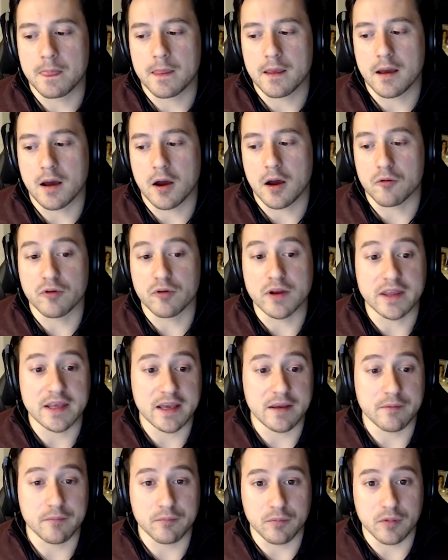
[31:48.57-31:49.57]
a
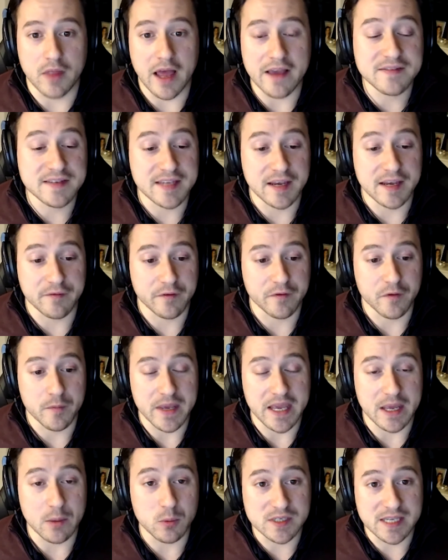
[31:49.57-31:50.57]
really lifesaver for
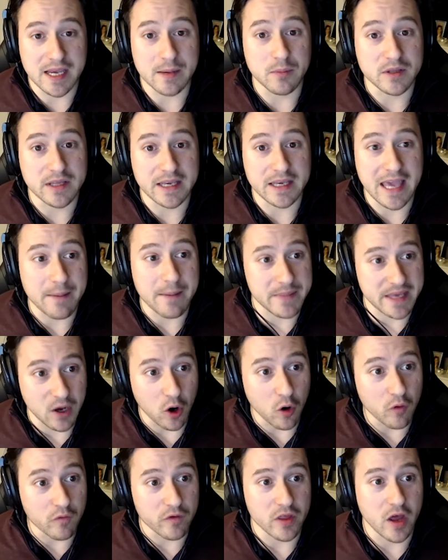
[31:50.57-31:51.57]
me, and was able to get me
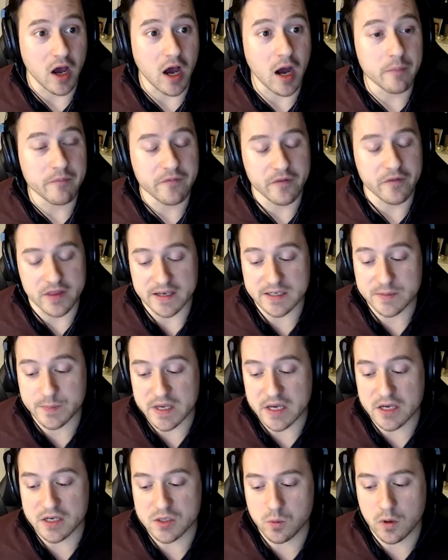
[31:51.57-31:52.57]
over the hump for this,
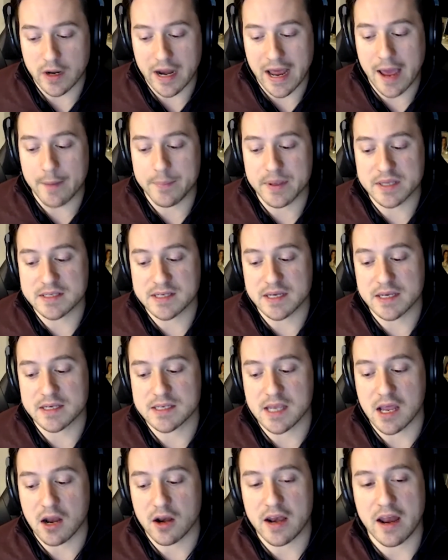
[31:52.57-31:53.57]
because what happens
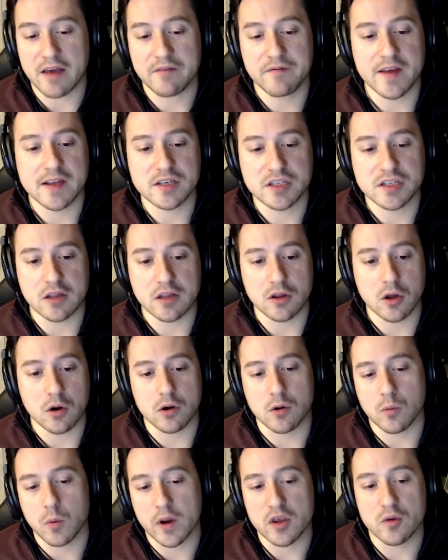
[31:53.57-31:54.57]
is on an FHA
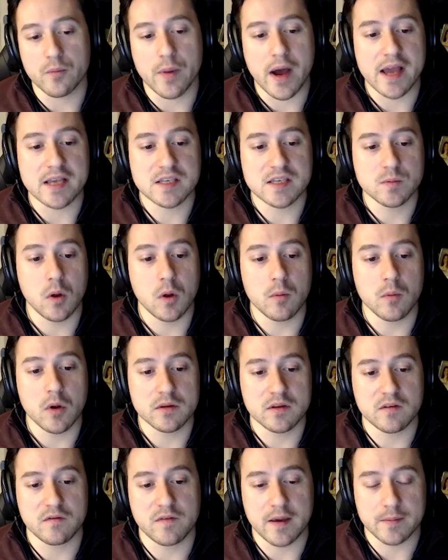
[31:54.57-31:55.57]
loan, or when you buy a small
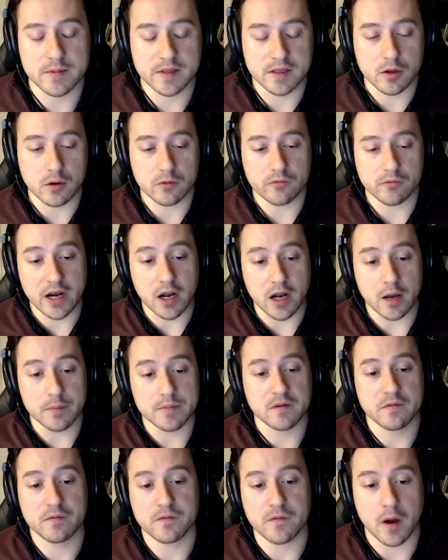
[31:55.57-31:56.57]
multifamily loan, right, up
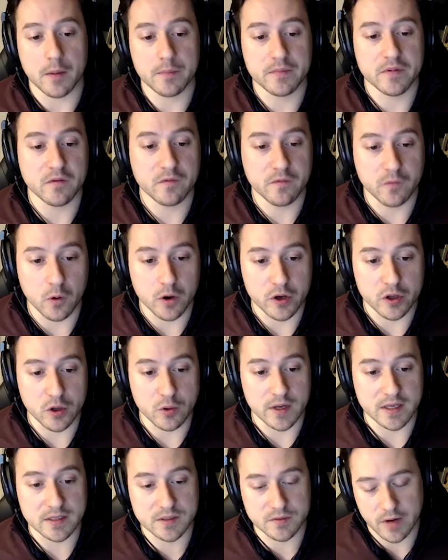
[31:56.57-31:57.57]
to 4
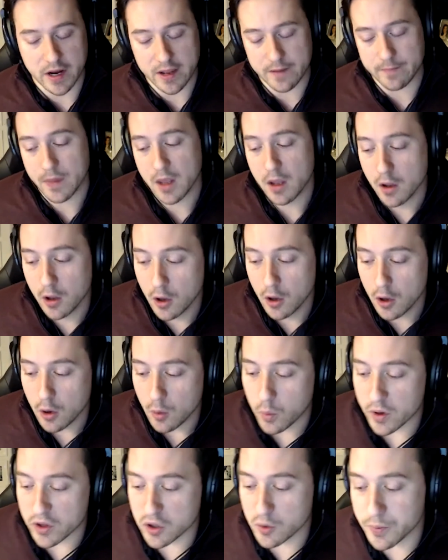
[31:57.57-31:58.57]
units, right,
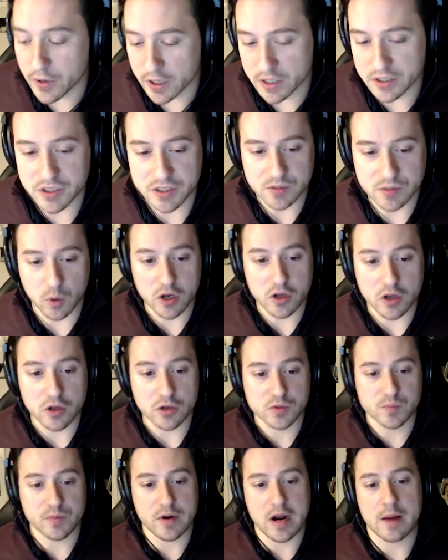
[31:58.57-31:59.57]
when you purchase one of
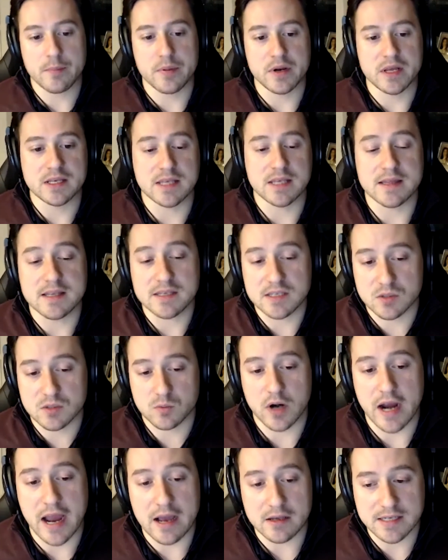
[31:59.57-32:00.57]
those properties, and this is
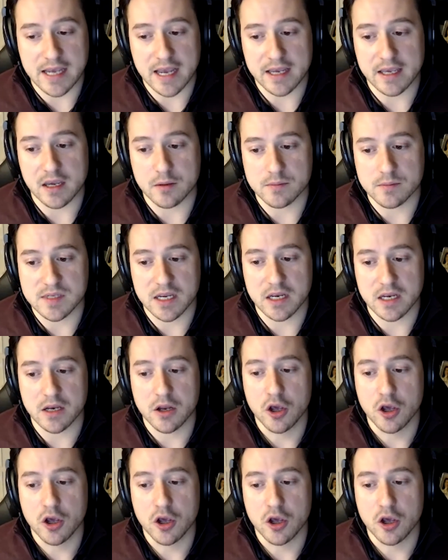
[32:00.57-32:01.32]
where house hacking comes in,